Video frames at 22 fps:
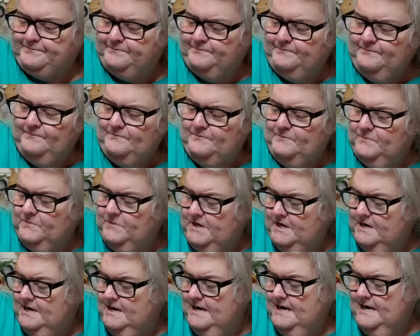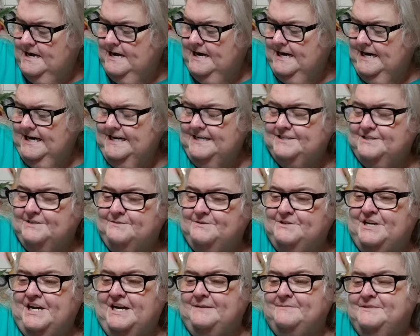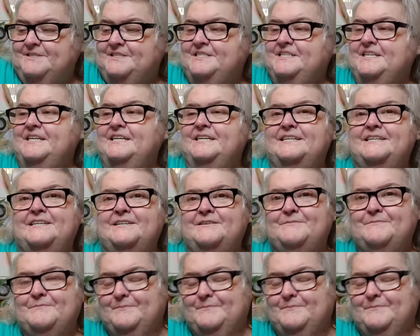I have some chapstick,